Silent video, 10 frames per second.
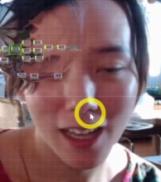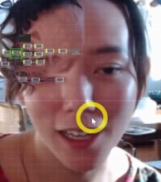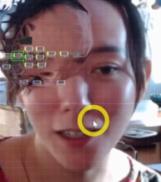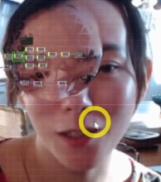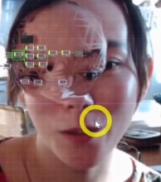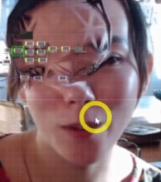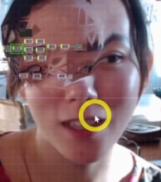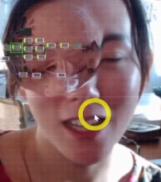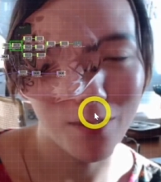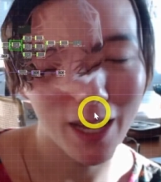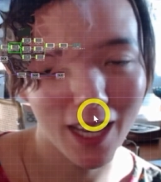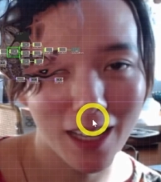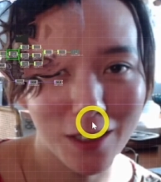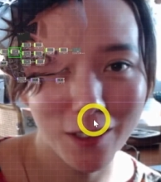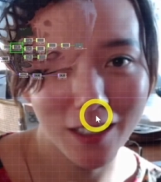I'll leave my
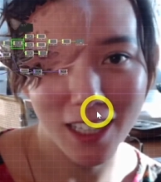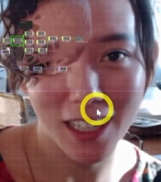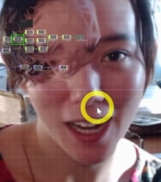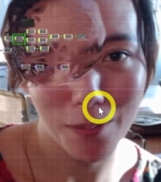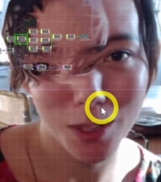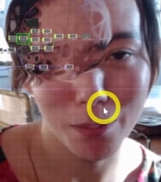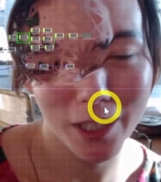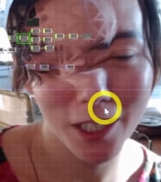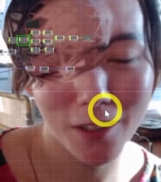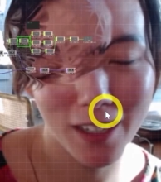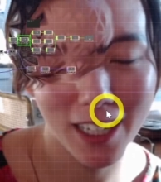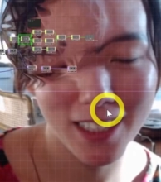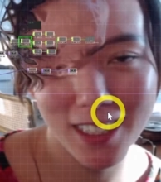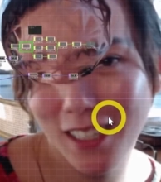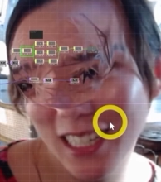handle in the caption below
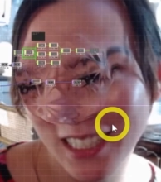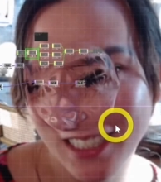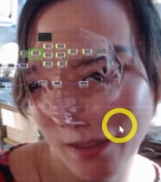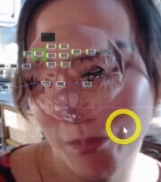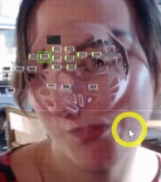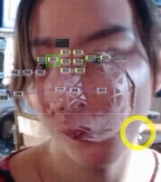and see you next time.